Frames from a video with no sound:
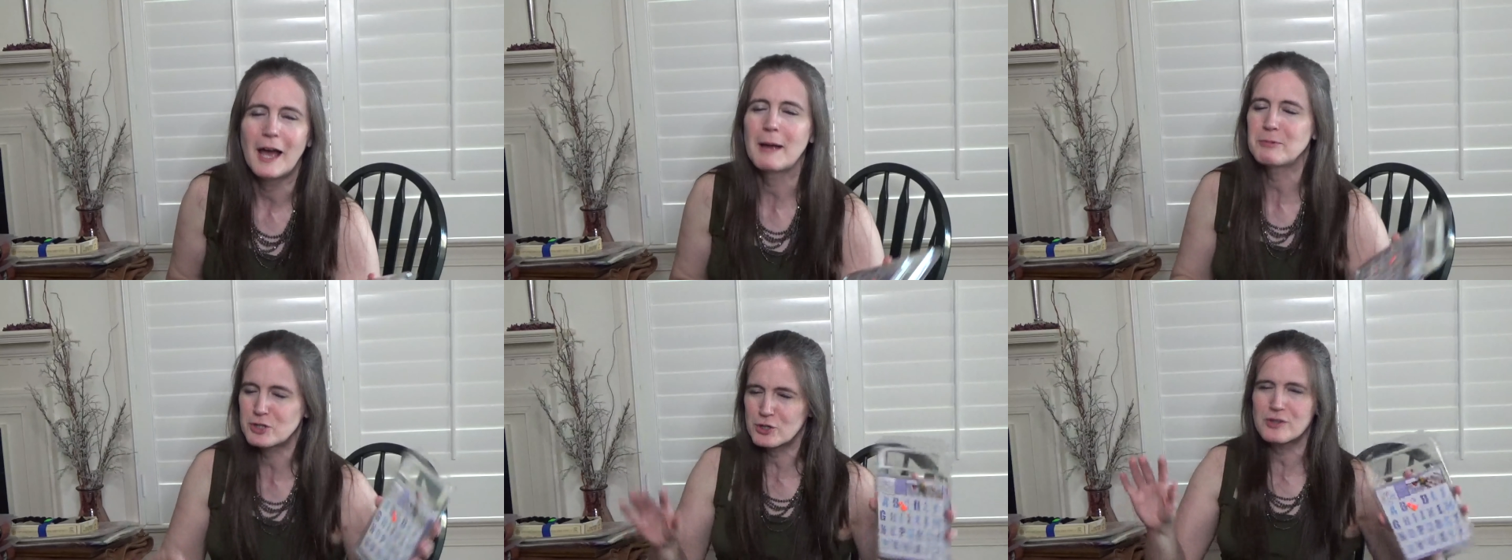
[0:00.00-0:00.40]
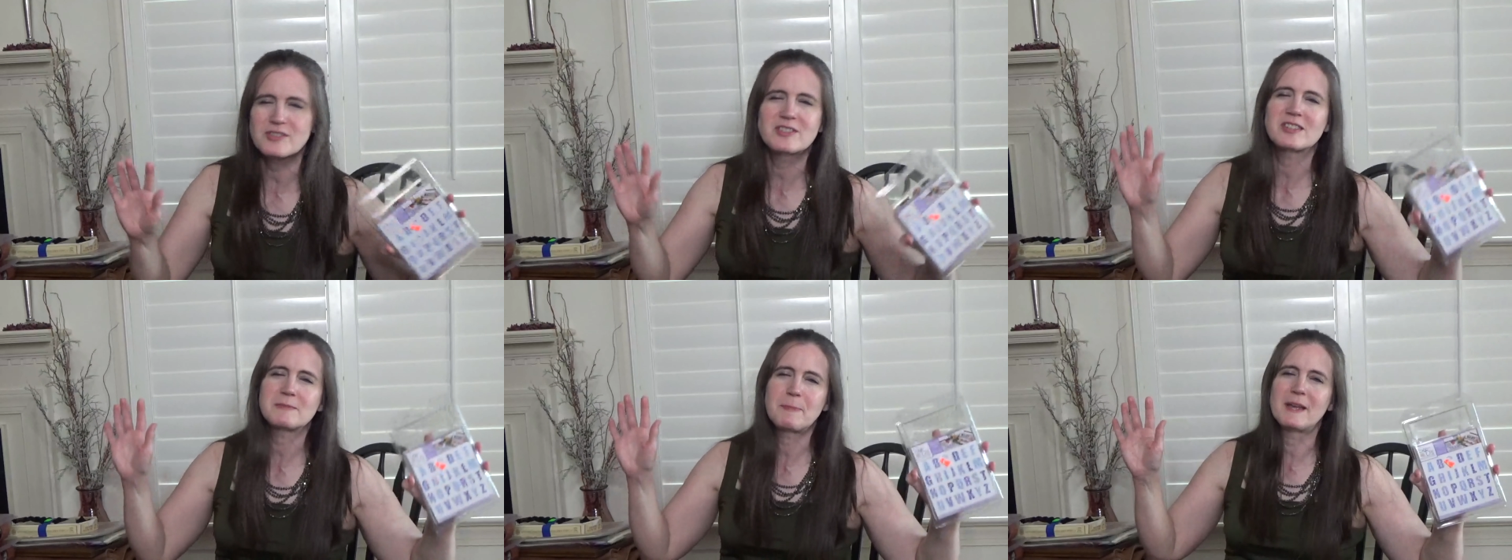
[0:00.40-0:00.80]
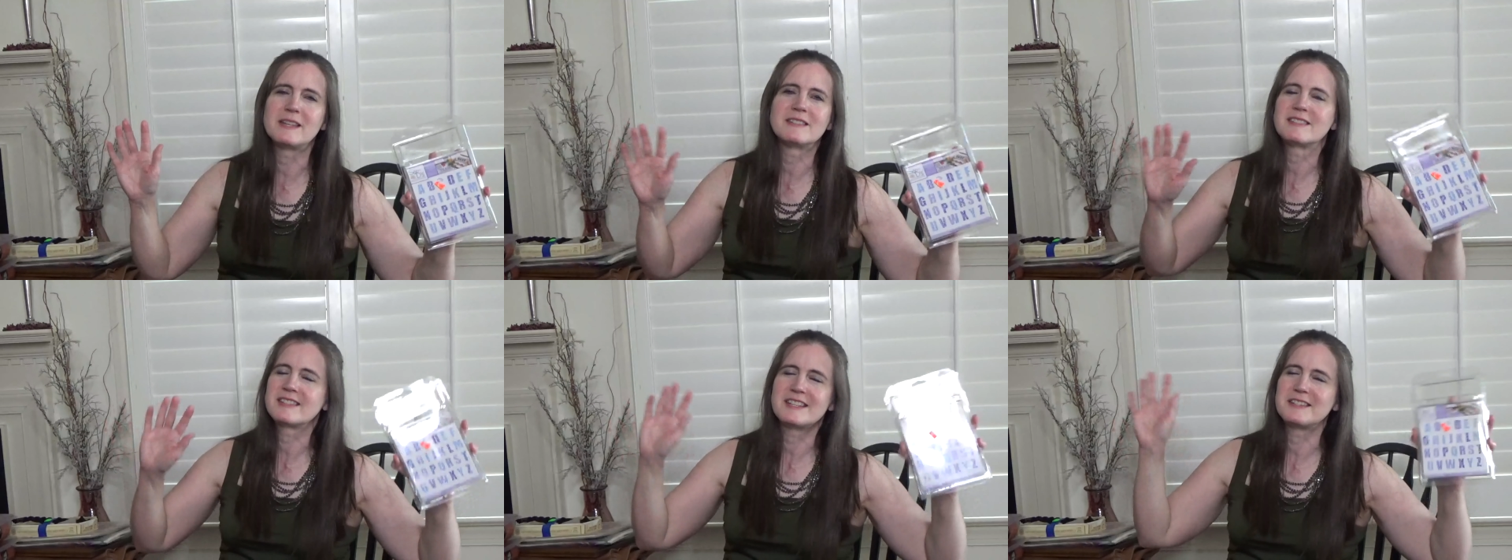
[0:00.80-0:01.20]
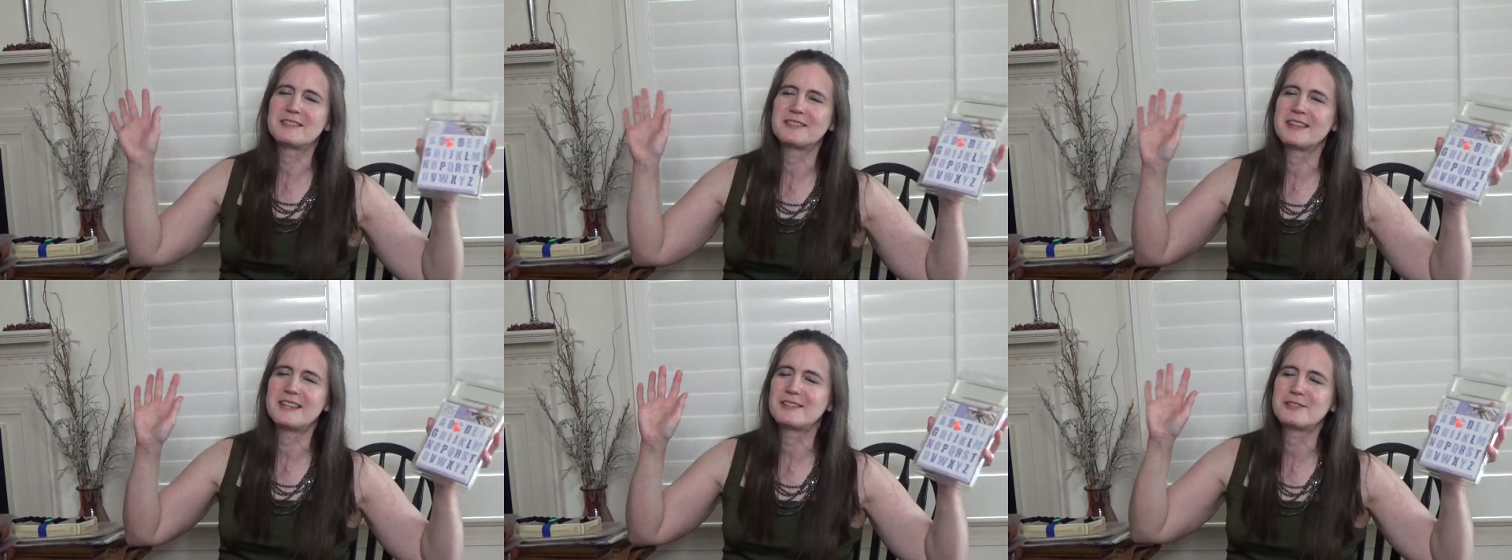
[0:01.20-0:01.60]
I'm sure the suspense
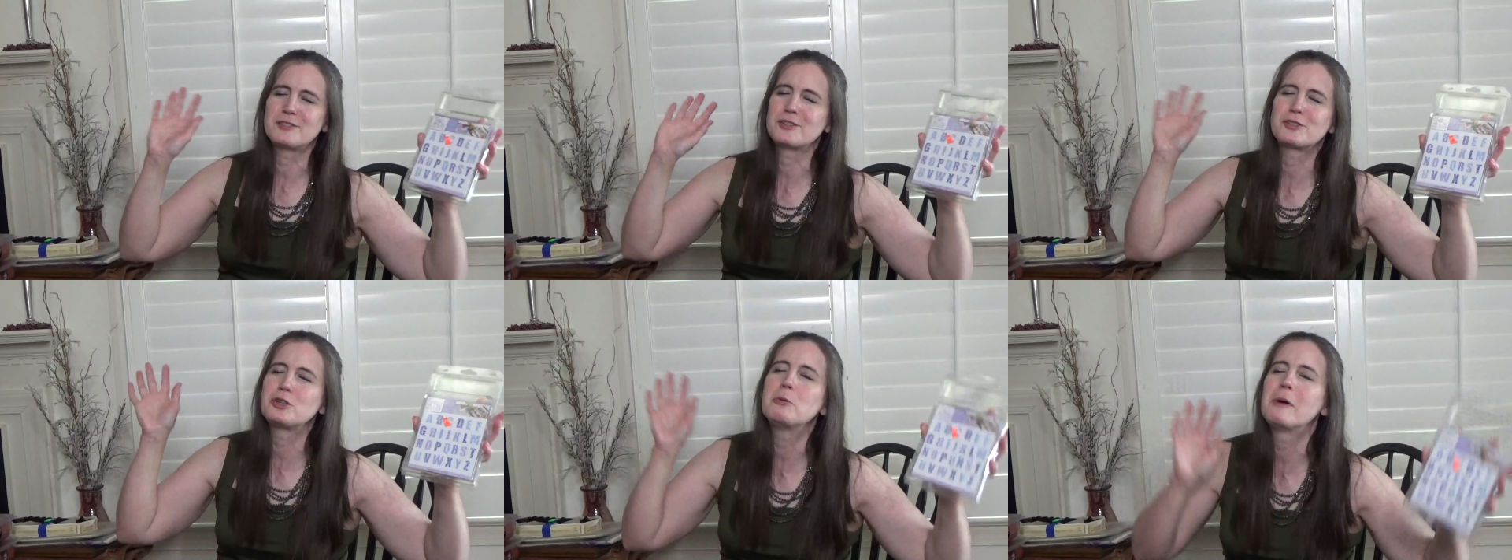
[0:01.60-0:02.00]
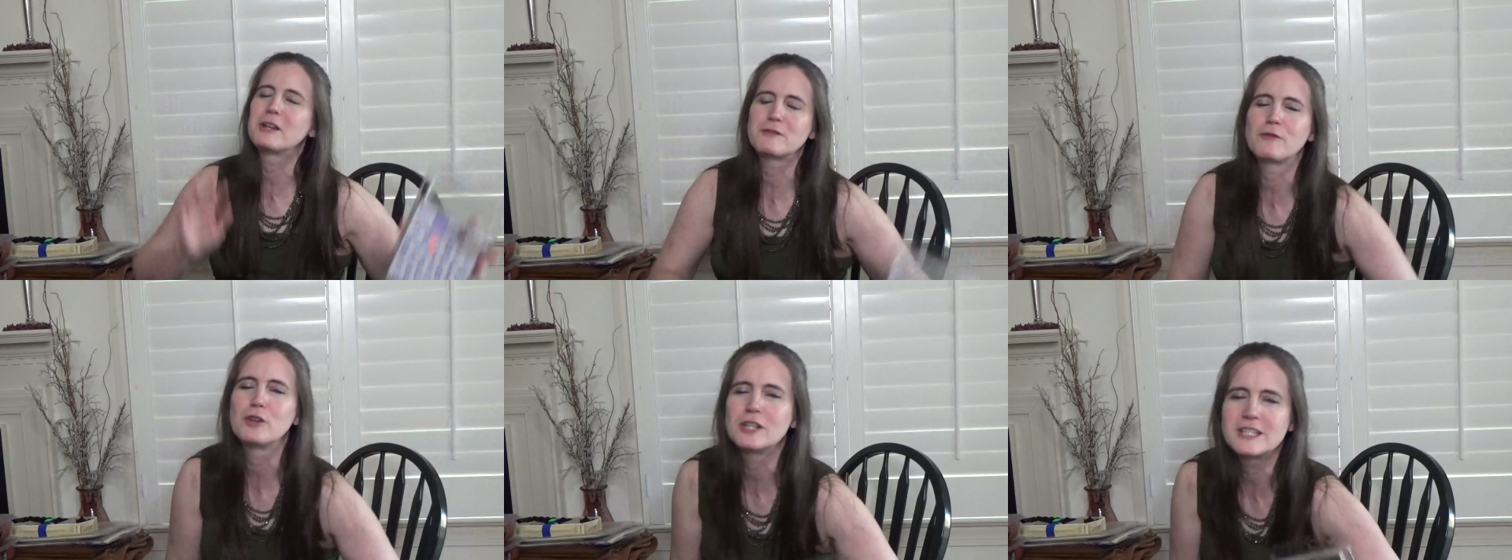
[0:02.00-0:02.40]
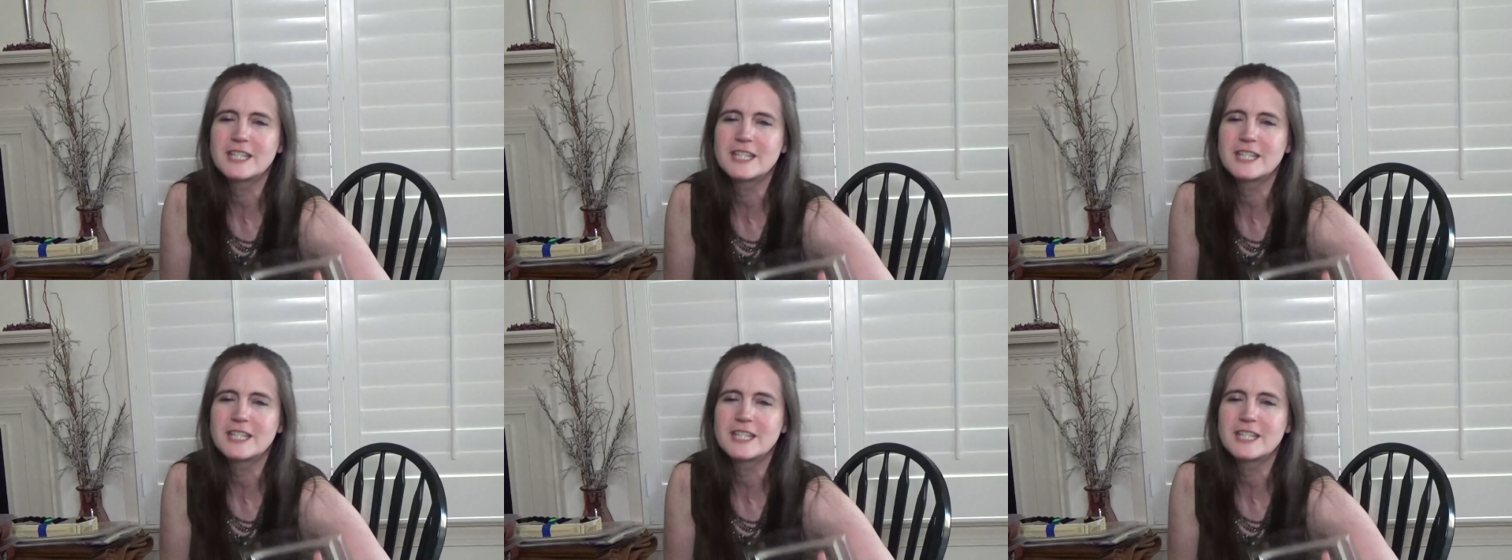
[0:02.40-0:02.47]
is just too much for you to